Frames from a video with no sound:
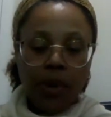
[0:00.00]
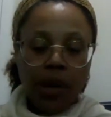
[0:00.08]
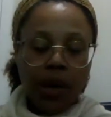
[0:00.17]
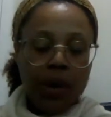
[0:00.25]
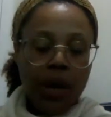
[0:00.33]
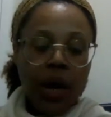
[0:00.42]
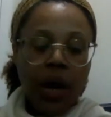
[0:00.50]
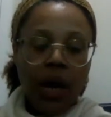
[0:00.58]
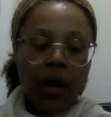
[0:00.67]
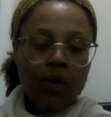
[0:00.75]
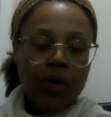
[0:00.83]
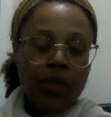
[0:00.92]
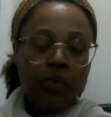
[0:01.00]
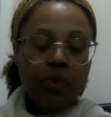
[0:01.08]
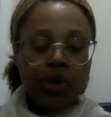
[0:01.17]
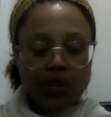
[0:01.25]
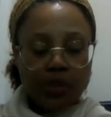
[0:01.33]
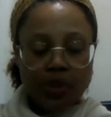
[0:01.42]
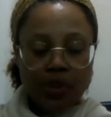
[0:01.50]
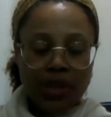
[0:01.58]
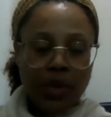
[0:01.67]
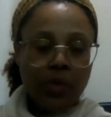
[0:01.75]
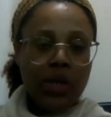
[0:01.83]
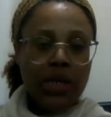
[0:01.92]
about how and the principles
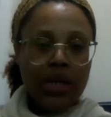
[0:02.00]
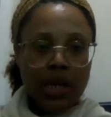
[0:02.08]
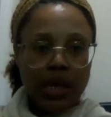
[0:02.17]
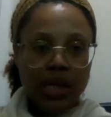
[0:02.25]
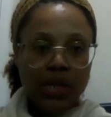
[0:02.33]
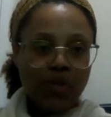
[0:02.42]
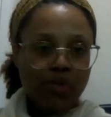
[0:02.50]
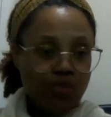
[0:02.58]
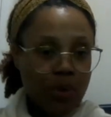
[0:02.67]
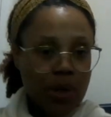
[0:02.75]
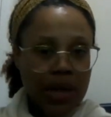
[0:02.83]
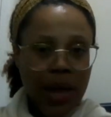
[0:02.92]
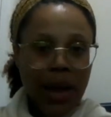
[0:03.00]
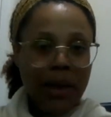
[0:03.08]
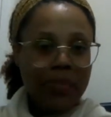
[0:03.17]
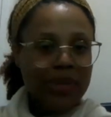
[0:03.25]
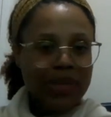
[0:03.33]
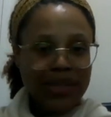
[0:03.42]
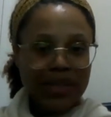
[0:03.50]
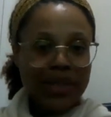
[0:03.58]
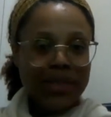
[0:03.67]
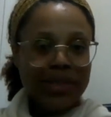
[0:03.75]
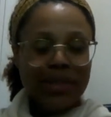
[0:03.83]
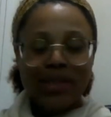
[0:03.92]
that we need to run a
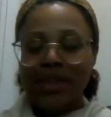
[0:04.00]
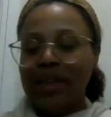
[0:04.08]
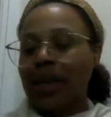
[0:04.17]
business,